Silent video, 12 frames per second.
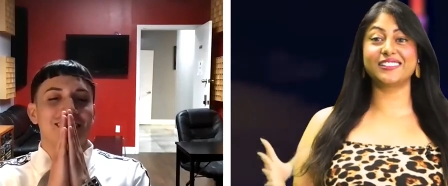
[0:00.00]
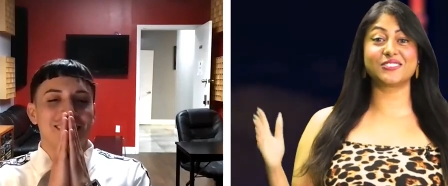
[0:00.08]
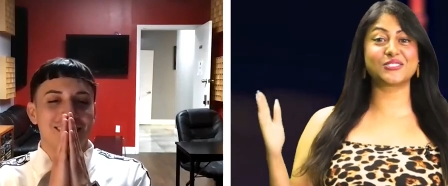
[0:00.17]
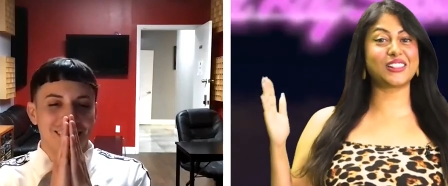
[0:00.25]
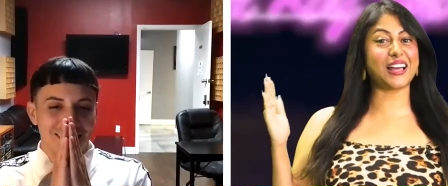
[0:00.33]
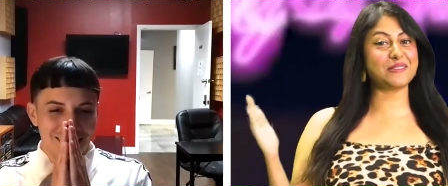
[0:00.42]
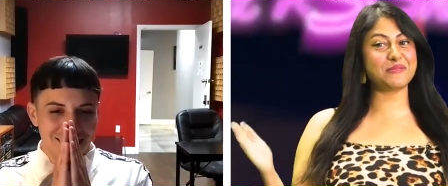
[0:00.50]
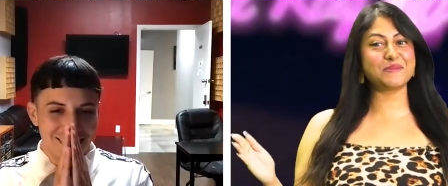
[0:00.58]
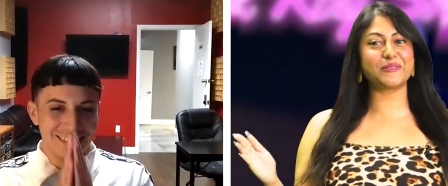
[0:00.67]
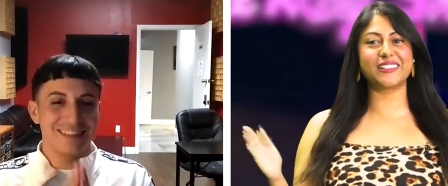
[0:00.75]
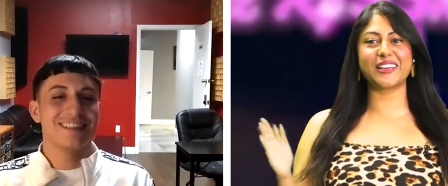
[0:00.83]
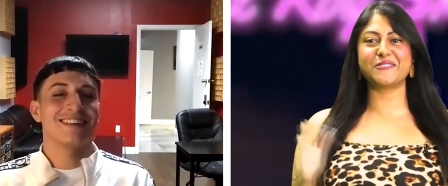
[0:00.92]
Speaker 1: There's a lot of
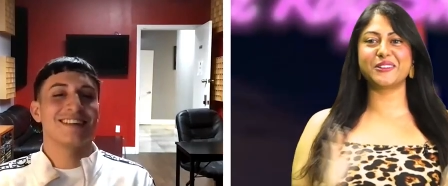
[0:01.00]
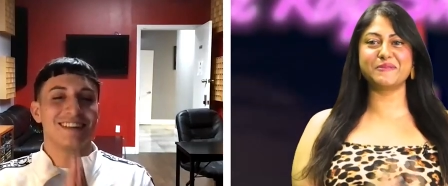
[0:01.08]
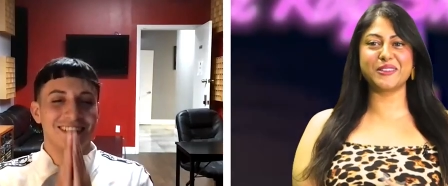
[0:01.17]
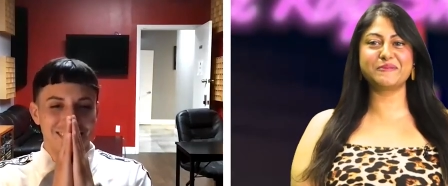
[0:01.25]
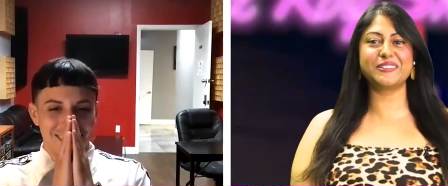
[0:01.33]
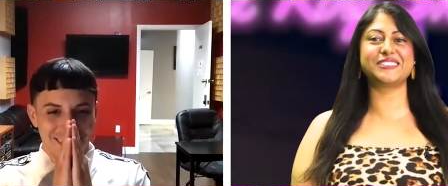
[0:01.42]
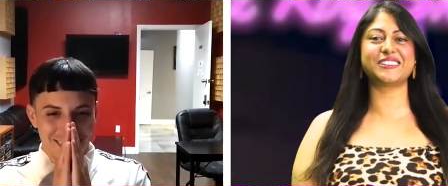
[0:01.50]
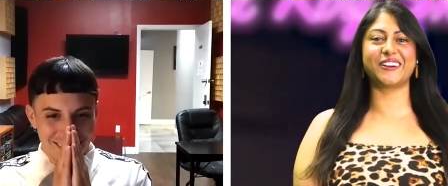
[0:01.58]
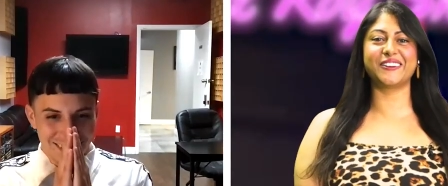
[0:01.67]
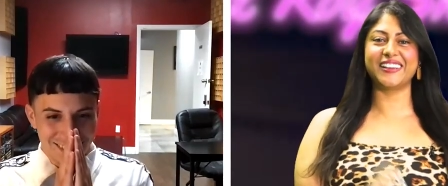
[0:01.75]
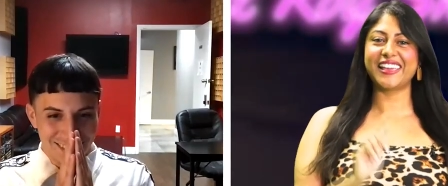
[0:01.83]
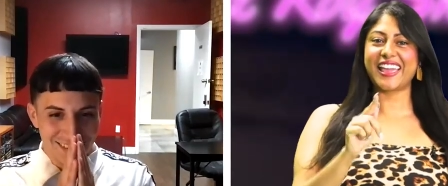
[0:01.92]
people that want to be on my
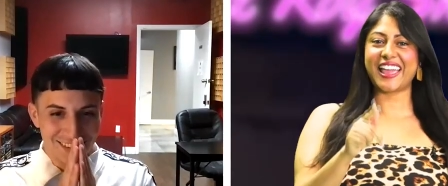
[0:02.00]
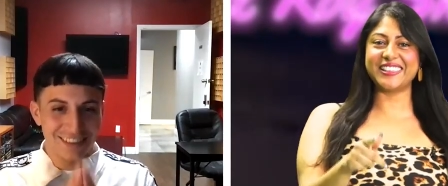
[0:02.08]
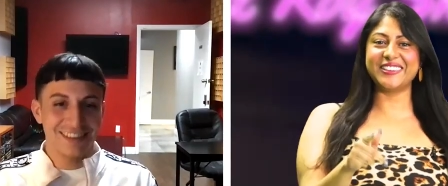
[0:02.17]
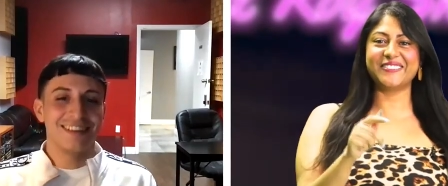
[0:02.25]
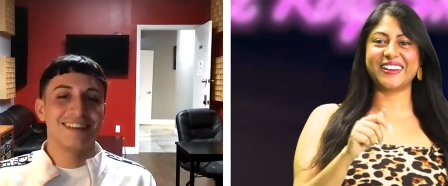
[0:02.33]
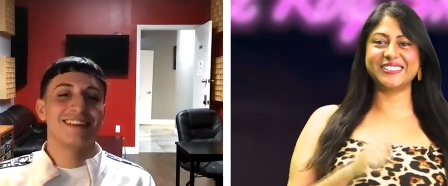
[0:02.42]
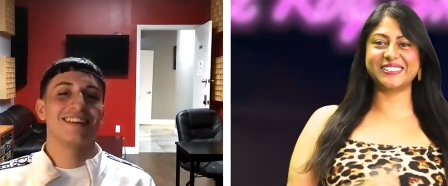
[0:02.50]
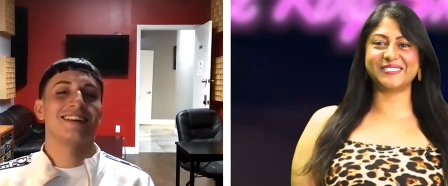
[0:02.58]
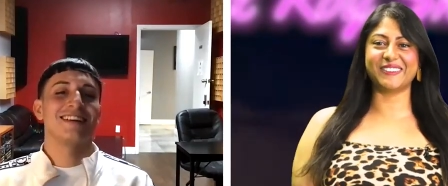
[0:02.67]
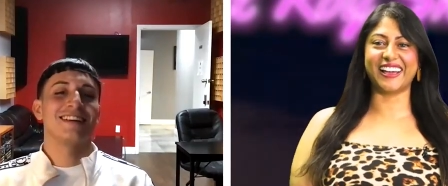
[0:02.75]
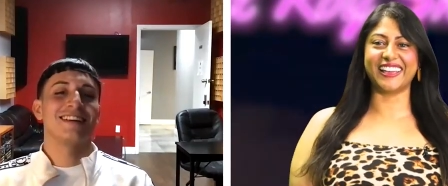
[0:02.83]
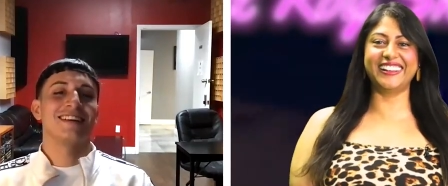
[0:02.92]
show, and you won the spot.